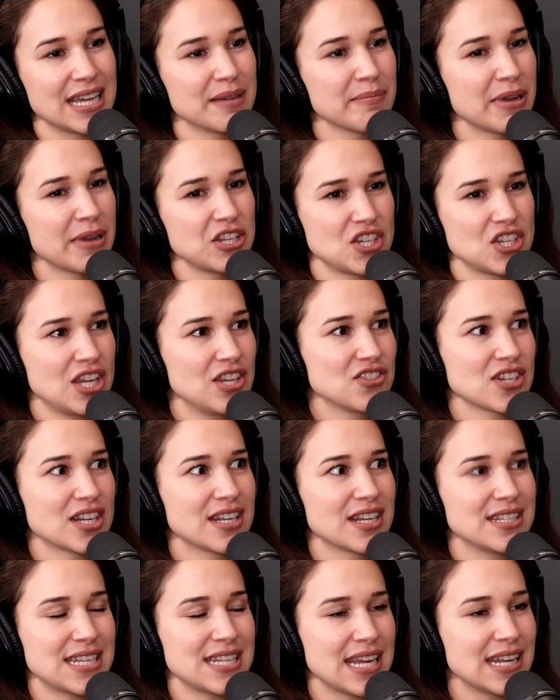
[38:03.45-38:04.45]
It might change on
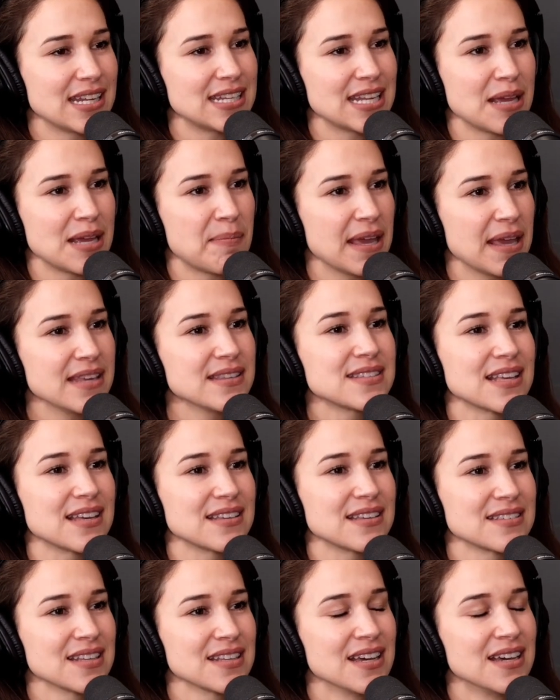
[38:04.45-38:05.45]
a day-to-day
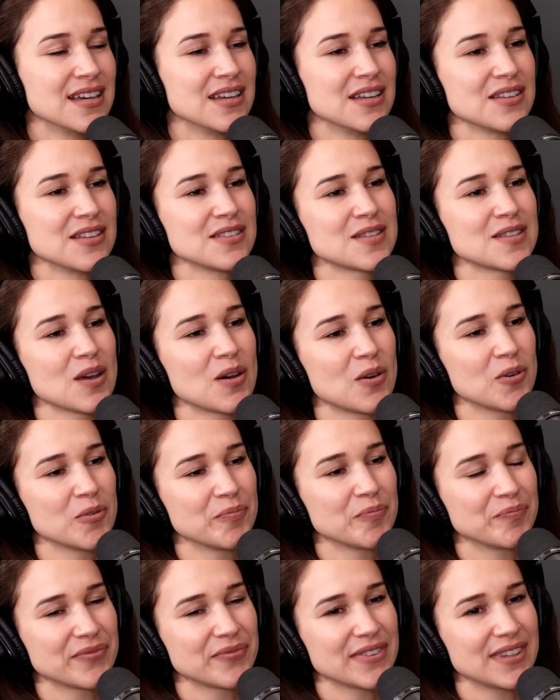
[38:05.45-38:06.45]
basis. So
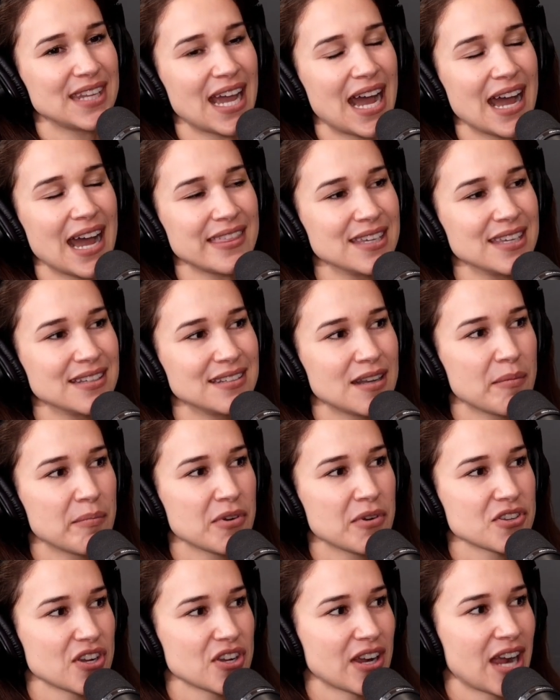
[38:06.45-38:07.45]
yeah, I think
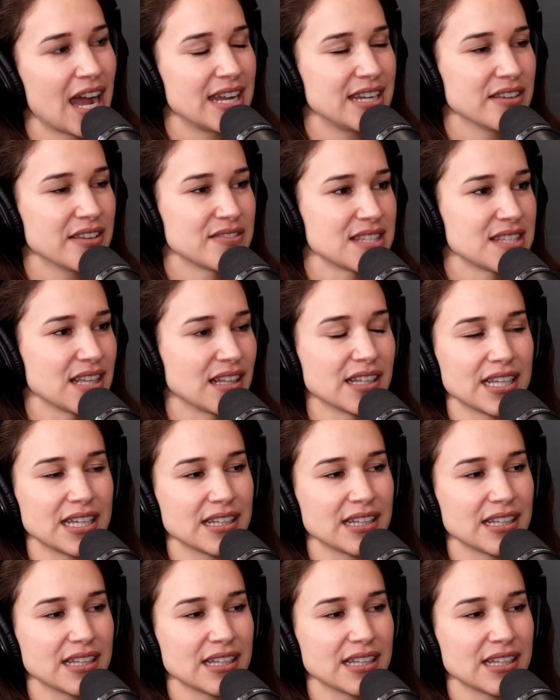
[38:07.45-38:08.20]
numbers are kind of silly.